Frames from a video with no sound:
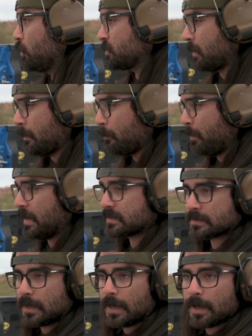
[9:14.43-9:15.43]
was my
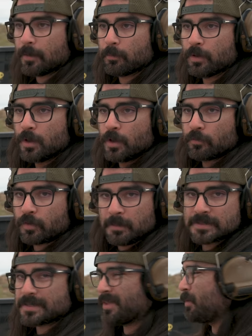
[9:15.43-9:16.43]
best time from
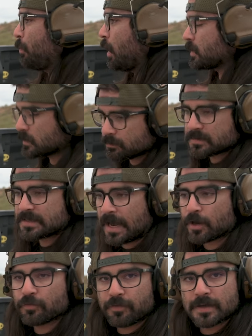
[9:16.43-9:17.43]
inside the box,
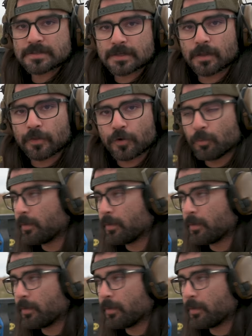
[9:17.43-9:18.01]
sacrificing a little